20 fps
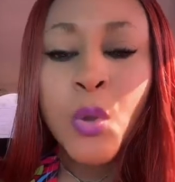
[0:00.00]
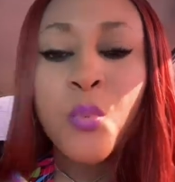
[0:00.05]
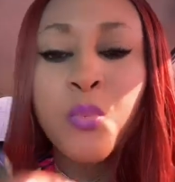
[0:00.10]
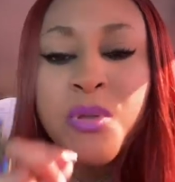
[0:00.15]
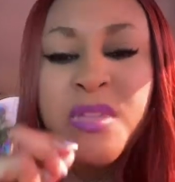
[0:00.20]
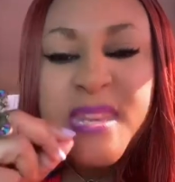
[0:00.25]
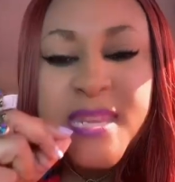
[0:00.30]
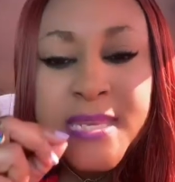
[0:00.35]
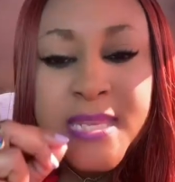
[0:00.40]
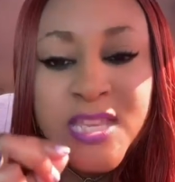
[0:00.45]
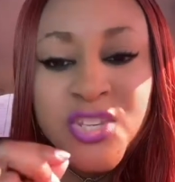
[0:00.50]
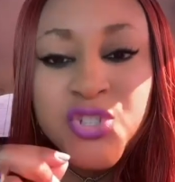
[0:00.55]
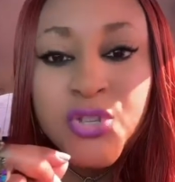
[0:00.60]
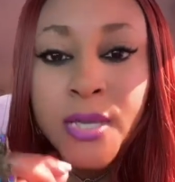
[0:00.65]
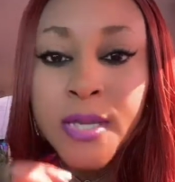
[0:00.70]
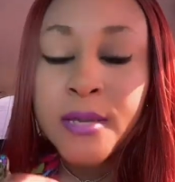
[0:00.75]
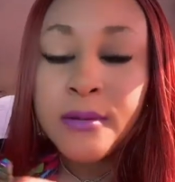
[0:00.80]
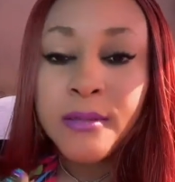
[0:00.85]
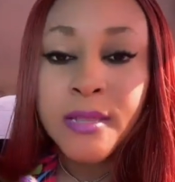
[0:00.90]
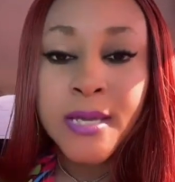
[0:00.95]
We need
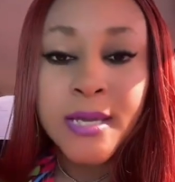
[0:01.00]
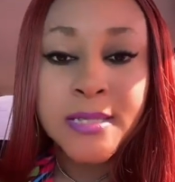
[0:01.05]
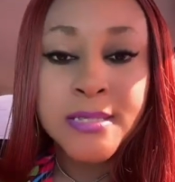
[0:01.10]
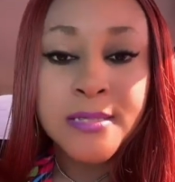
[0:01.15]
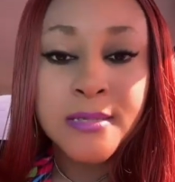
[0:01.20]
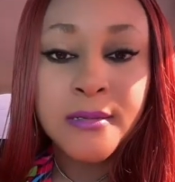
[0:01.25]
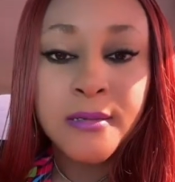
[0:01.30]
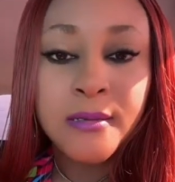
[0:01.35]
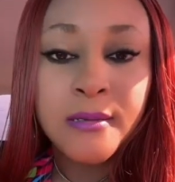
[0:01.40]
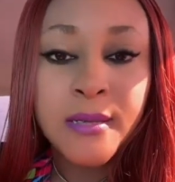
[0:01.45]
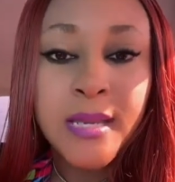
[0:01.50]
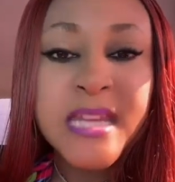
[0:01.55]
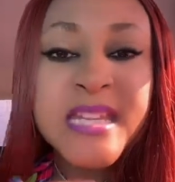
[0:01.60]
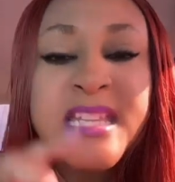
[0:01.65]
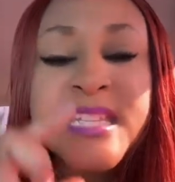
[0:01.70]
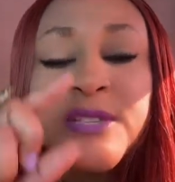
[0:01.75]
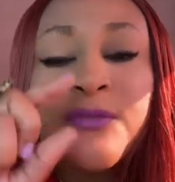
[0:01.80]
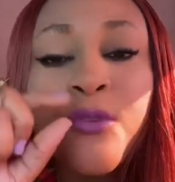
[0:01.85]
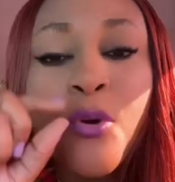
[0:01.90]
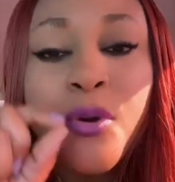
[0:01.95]
to hear that.
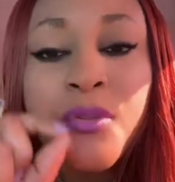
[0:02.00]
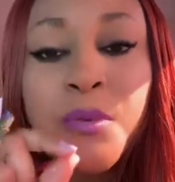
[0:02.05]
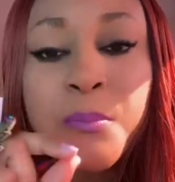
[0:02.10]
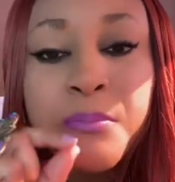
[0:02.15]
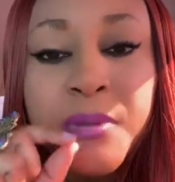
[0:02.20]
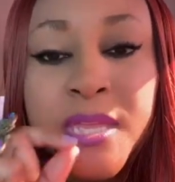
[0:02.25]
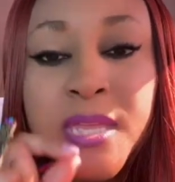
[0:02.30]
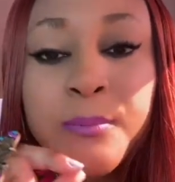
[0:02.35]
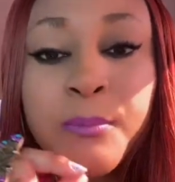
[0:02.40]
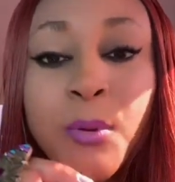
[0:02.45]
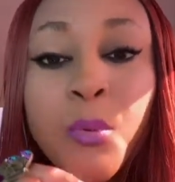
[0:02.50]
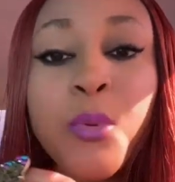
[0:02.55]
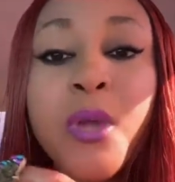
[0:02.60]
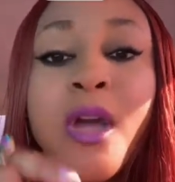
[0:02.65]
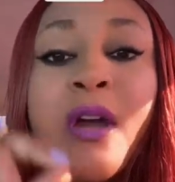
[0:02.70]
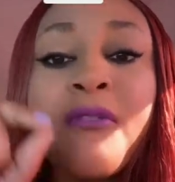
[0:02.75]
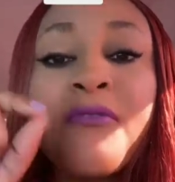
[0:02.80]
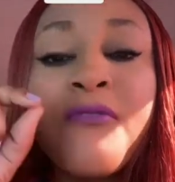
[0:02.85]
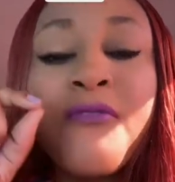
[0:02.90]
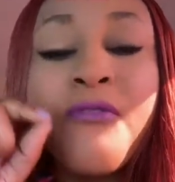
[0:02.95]
It is for the people.
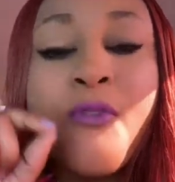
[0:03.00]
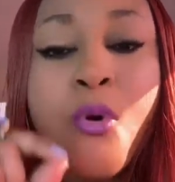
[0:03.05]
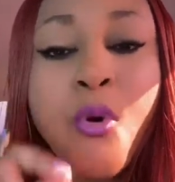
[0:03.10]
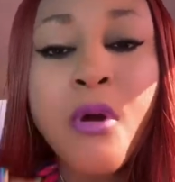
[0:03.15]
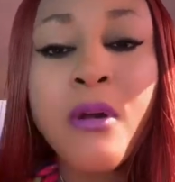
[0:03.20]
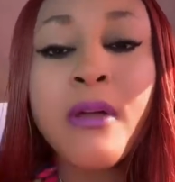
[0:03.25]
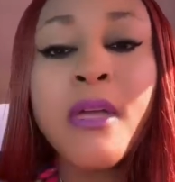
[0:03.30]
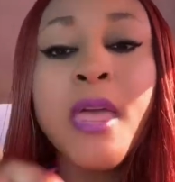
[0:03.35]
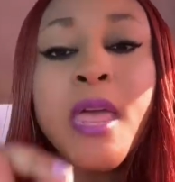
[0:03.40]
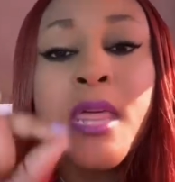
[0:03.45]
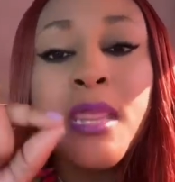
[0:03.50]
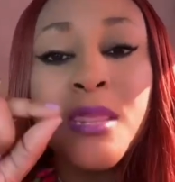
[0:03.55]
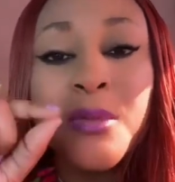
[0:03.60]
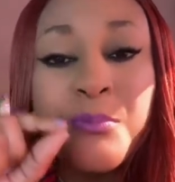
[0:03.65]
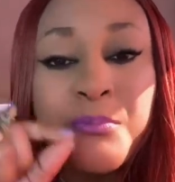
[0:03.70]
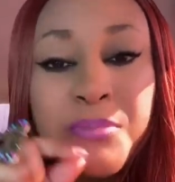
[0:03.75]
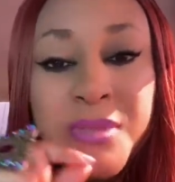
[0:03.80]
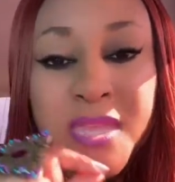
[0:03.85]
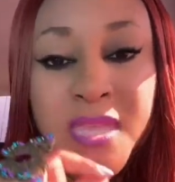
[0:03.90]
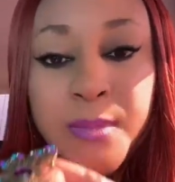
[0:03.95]
We are for the
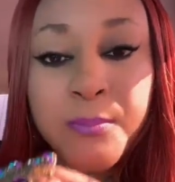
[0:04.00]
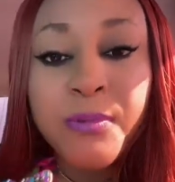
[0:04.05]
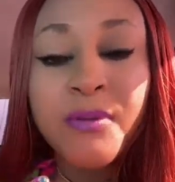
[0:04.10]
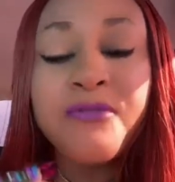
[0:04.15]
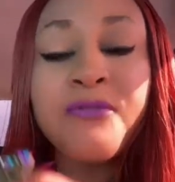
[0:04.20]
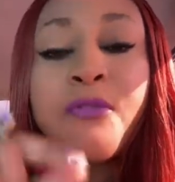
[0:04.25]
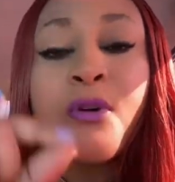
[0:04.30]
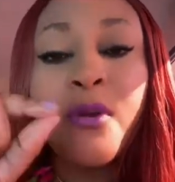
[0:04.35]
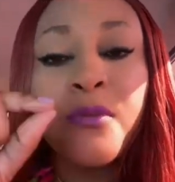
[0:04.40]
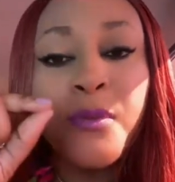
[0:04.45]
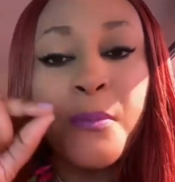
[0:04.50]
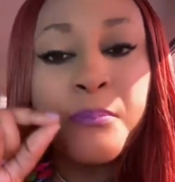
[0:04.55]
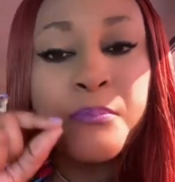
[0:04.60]
people, for the